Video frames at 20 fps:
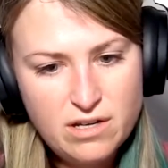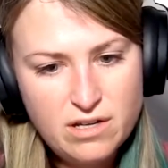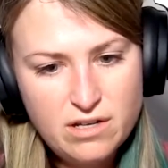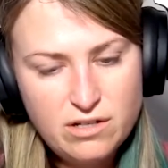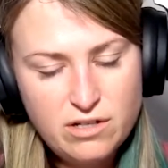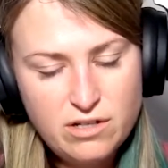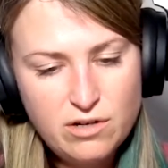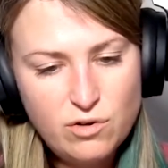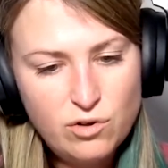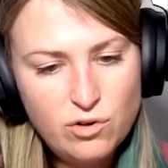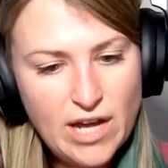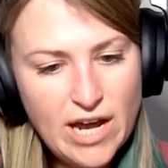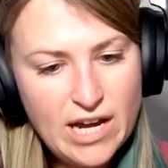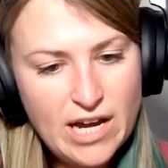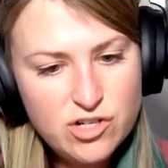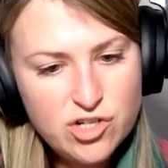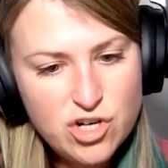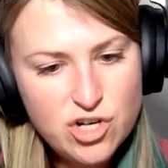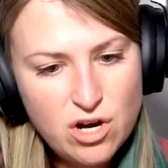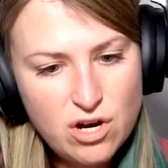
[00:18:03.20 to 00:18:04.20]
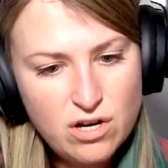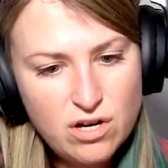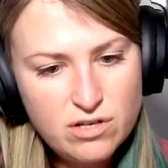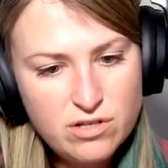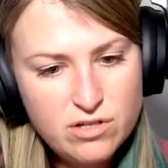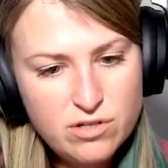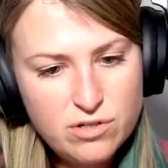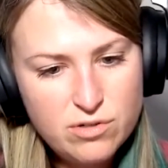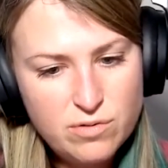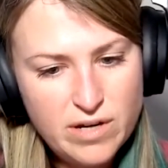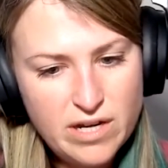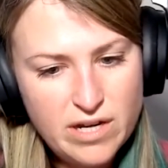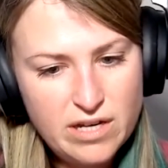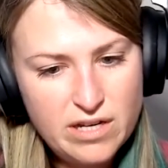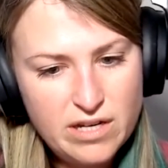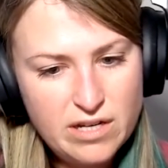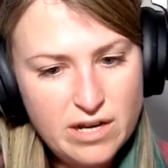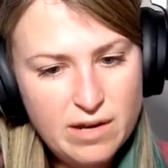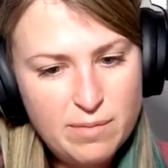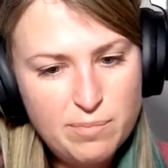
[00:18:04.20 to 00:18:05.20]
latch onto it
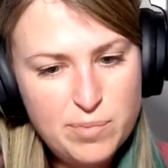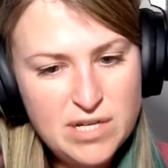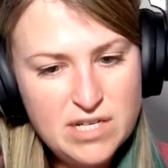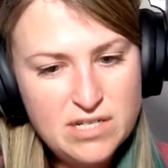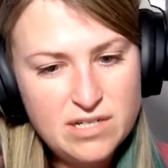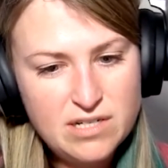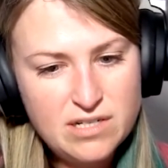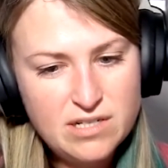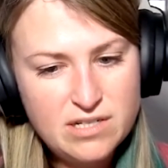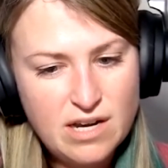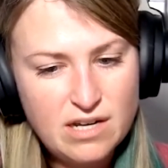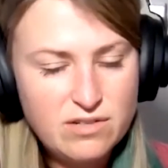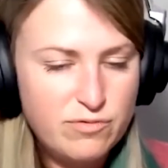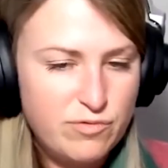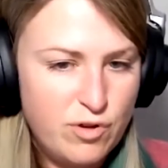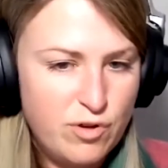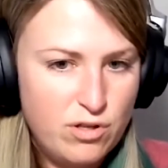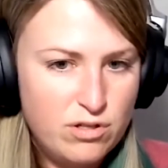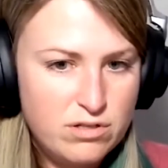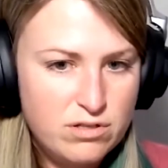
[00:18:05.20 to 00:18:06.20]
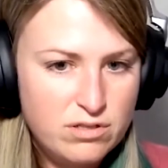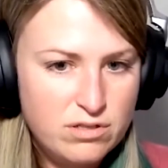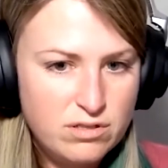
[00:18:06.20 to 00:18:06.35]
and be successful,